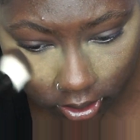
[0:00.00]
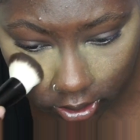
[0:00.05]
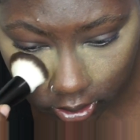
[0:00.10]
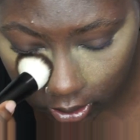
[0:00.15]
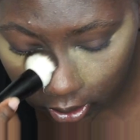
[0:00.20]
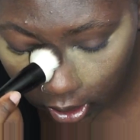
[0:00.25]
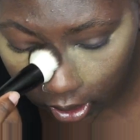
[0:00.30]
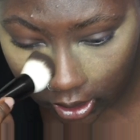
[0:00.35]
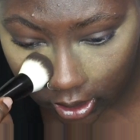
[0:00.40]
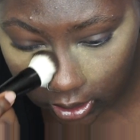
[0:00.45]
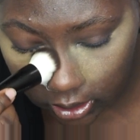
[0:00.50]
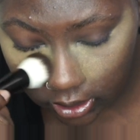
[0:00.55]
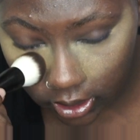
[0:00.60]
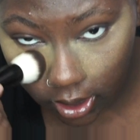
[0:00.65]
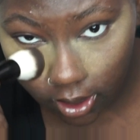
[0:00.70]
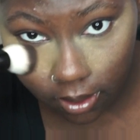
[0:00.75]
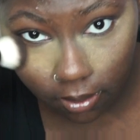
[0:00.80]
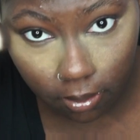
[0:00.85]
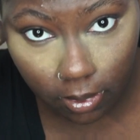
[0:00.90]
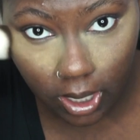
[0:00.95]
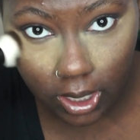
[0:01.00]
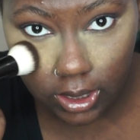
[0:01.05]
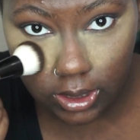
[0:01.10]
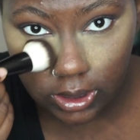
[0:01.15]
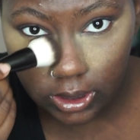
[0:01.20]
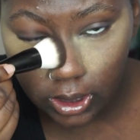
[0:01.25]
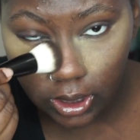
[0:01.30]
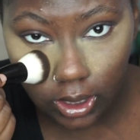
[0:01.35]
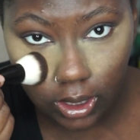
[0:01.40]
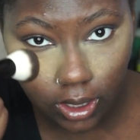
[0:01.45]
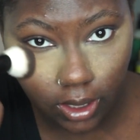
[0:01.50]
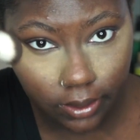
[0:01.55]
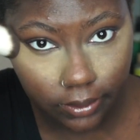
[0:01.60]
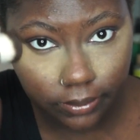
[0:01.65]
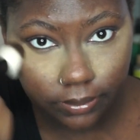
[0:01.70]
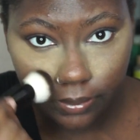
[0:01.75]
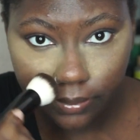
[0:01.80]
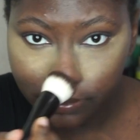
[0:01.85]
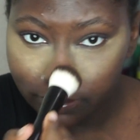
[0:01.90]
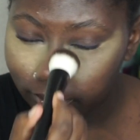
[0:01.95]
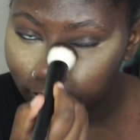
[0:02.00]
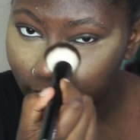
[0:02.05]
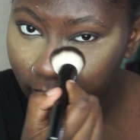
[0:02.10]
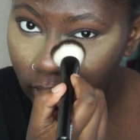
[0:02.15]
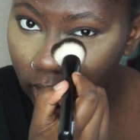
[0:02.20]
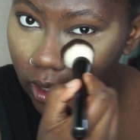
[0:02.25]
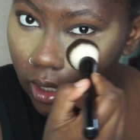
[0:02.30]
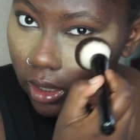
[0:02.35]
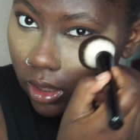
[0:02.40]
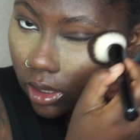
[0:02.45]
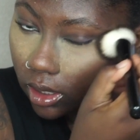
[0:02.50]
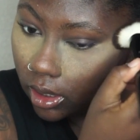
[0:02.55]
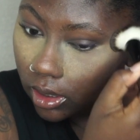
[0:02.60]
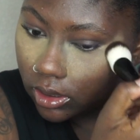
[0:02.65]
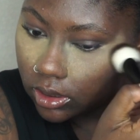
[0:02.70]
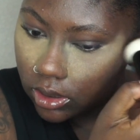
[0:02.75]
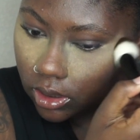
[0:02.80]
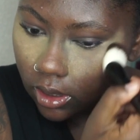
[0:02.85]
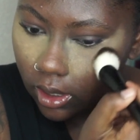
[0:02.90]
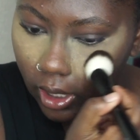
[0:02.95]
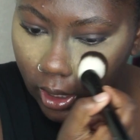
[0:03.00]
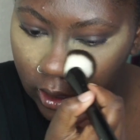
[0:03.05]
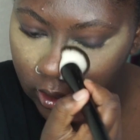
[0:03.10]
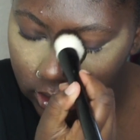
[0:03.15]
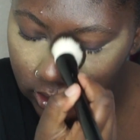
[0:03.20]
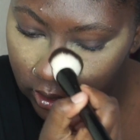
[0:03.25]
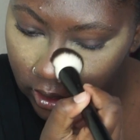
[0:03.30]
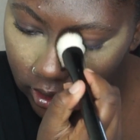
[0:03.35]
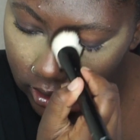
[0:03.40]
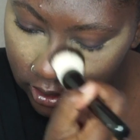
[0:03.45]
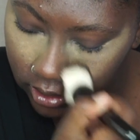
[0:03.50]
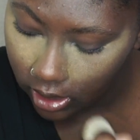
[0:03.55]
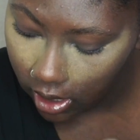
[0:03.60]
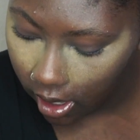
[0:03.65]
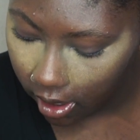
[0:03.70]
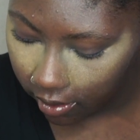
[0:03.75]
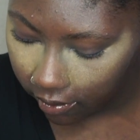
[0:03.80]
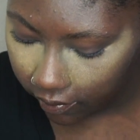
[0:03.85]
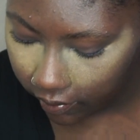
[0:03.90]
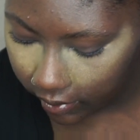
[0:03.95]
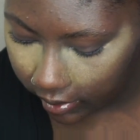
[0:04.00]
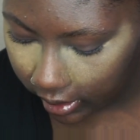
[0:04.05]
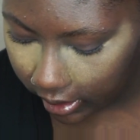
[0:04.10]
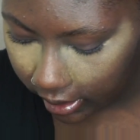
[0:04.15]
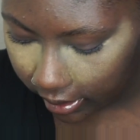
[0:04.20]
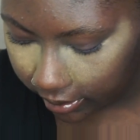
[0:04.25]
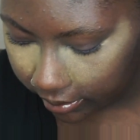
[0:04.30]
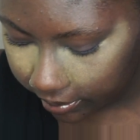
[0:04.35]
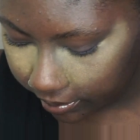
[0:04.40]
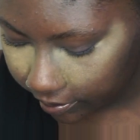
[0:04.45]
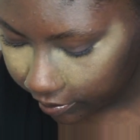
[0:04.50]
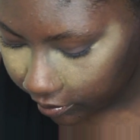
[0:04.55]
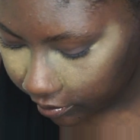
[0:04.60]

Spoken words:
So now that's in my skin and it looks crazy. So hopefully